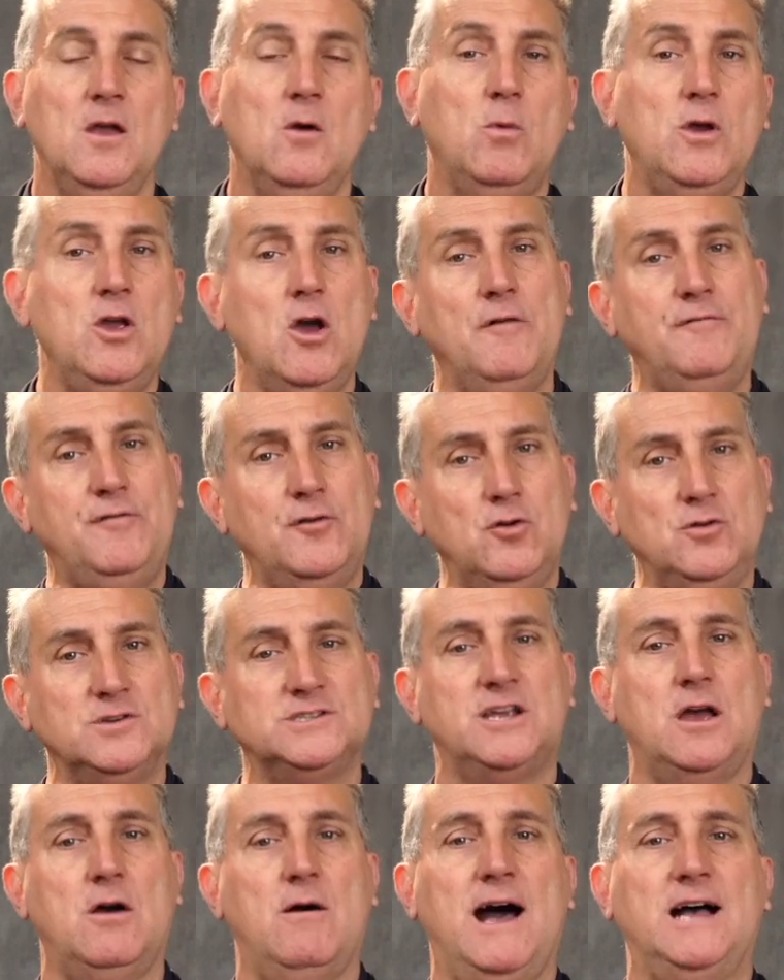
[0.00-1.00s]
We often
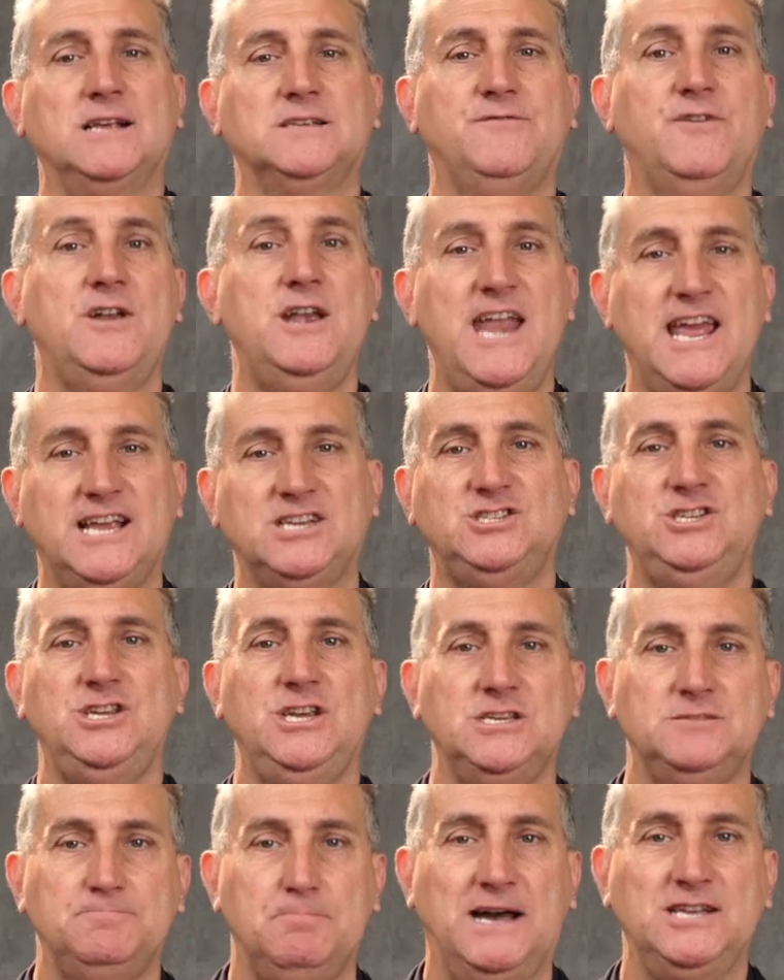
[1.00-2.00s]
also ask for next
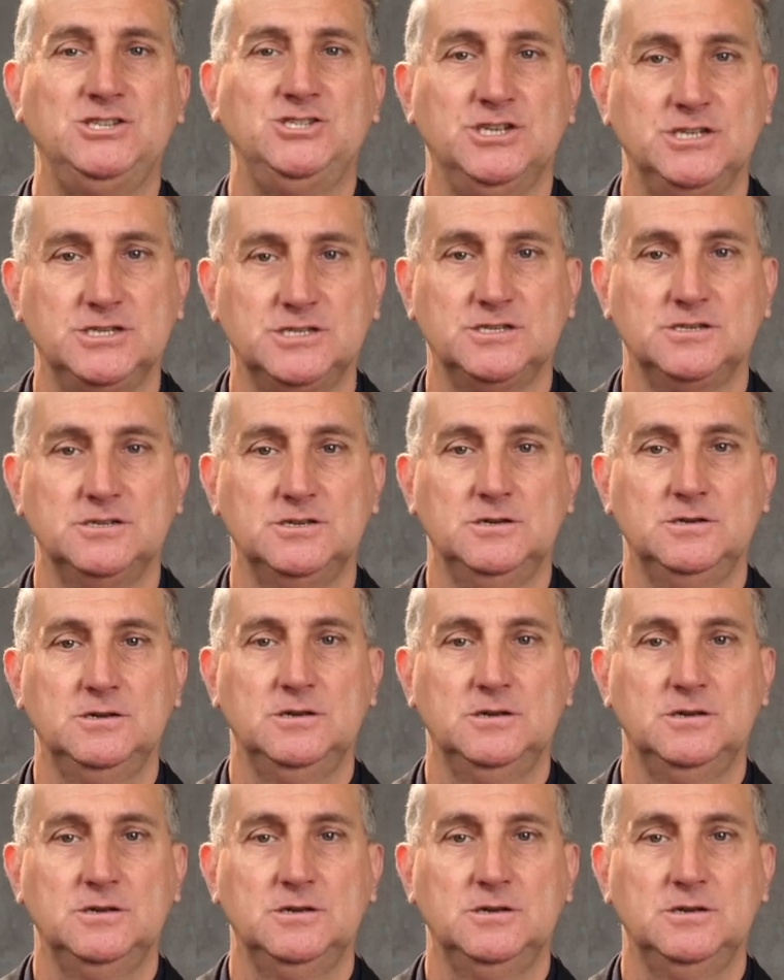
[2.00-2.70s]
year's budgets.